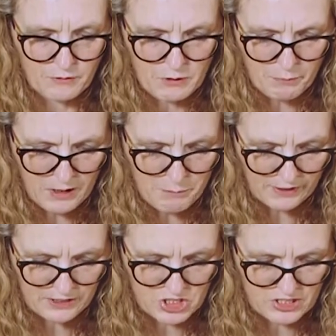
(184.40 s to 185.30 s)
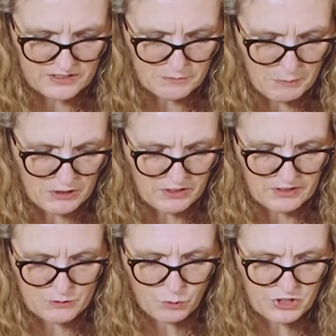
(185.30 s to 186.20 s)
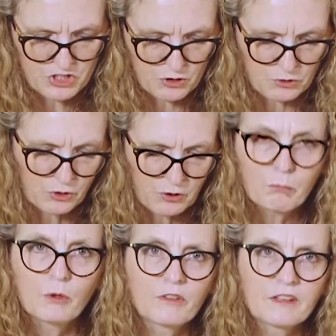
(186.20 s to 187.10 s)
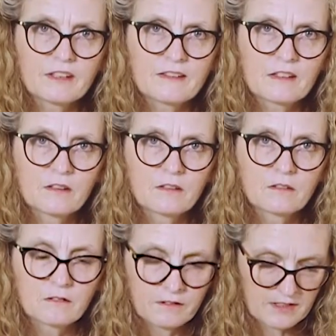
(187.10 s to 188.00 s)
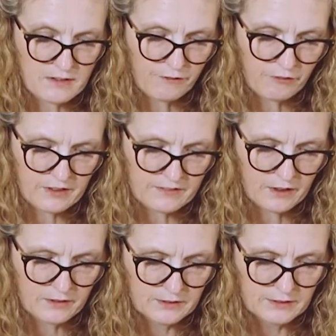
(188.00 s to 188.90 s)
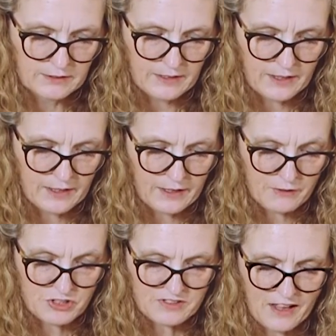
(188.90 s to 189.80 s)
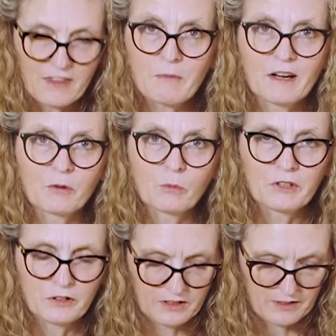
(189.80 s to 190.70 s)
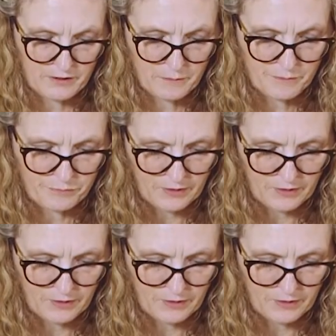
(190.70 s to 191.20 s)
you buy a pack of chilies, maybe you only need one or two. You can put these in the freezer and just get them out when you need them.